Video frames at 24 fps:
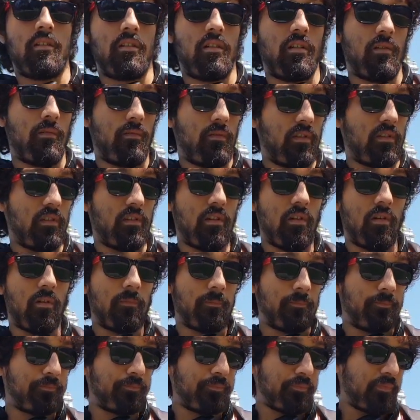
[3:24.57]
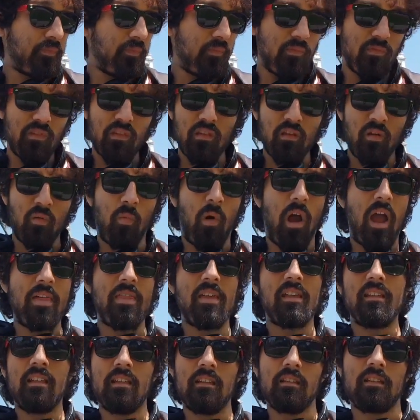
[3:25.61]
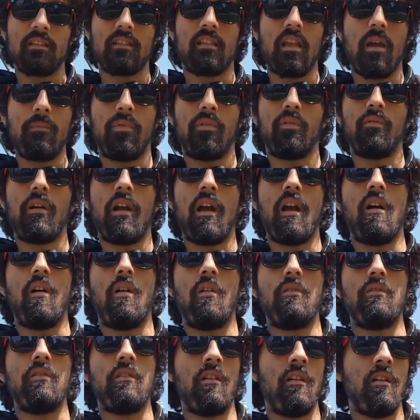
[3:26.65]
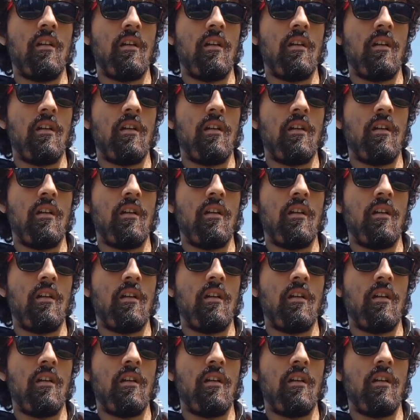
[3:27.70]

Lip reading: or why they need to step around